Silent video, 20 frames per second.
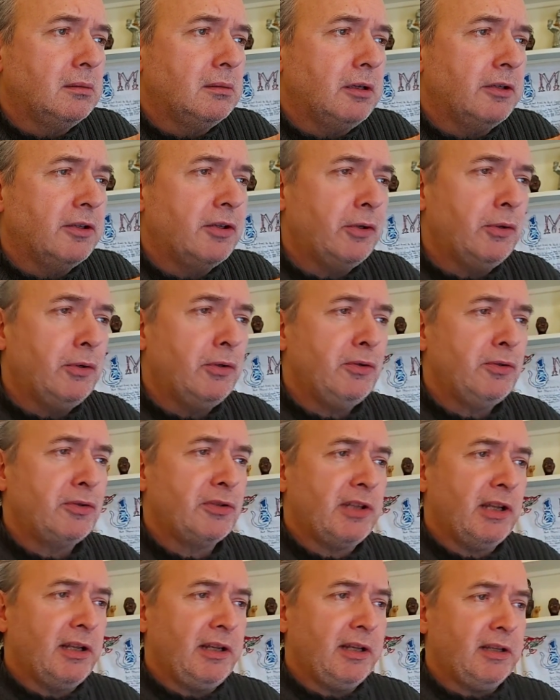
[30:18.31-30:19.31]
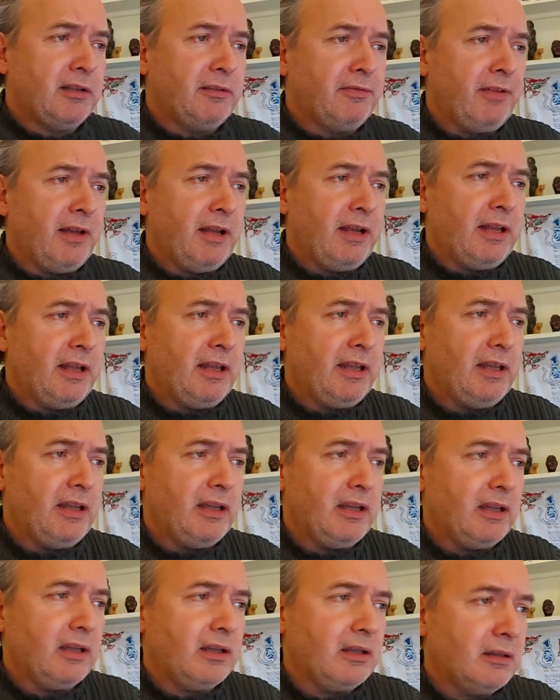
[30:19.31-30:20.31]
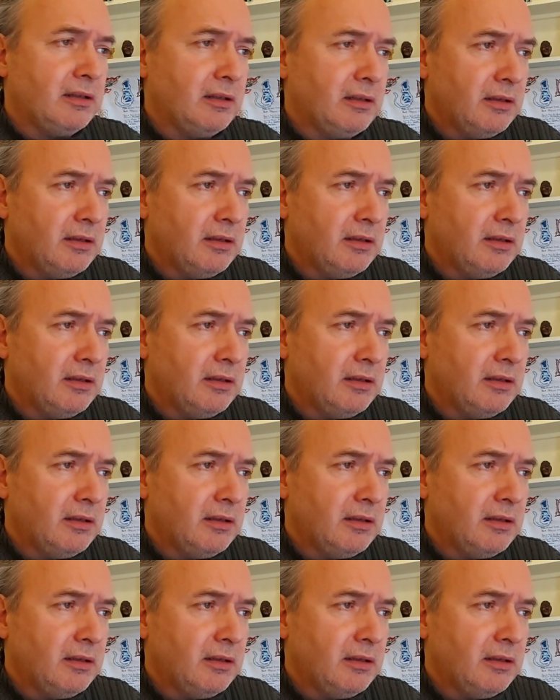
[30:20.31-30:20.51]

And who's the little fella here?